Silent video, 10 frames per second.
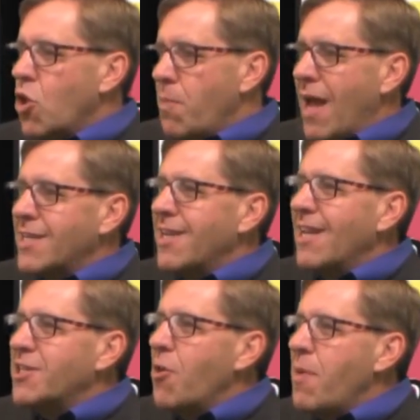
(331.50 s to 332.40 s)
let's go
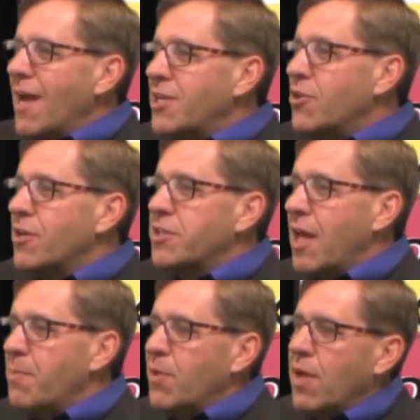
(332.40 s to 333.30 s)
back to your
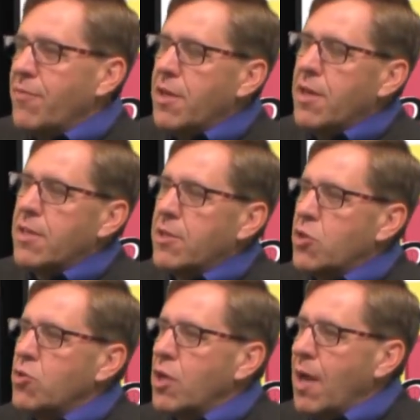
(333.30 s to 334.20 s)
example of the
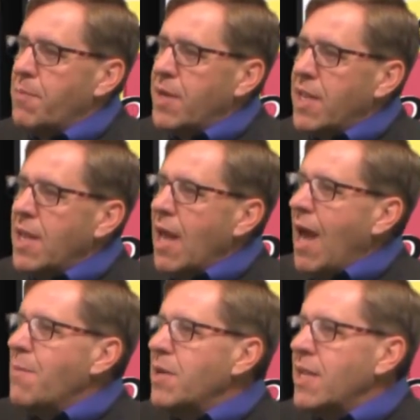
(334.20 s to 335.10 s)
tool company.
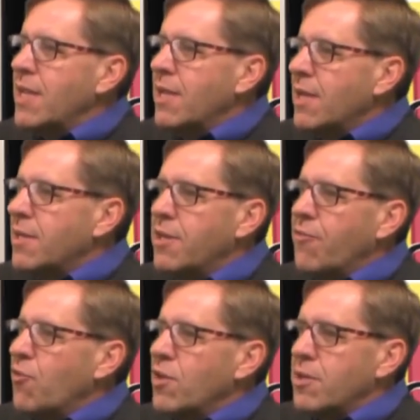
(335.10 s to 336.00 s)
How many
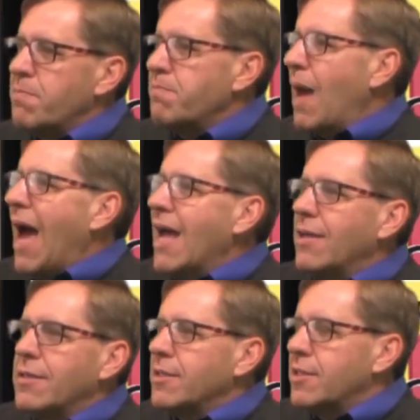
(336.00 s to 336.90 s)
different
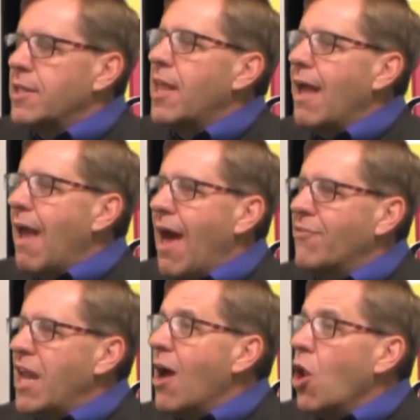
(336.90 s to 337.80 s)
piles did they
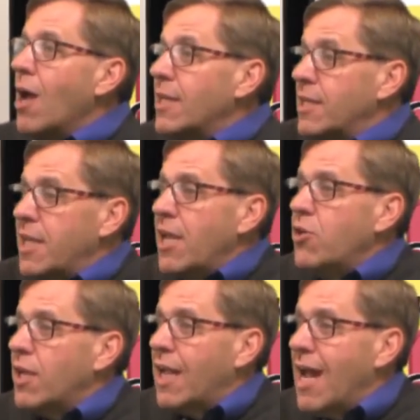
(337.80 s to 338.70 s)
have, and how long did it take
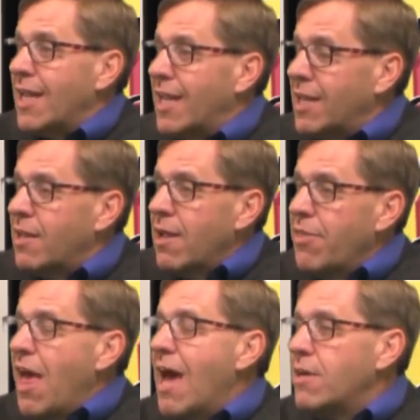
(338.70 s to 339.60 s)
you to kind of get
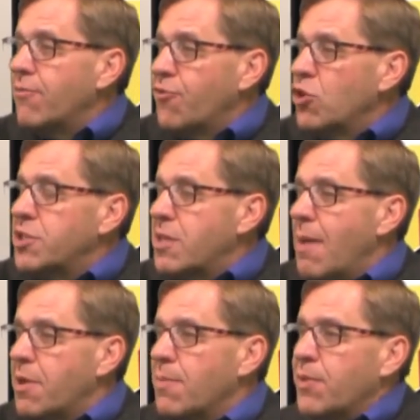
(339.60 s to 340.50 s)
that first step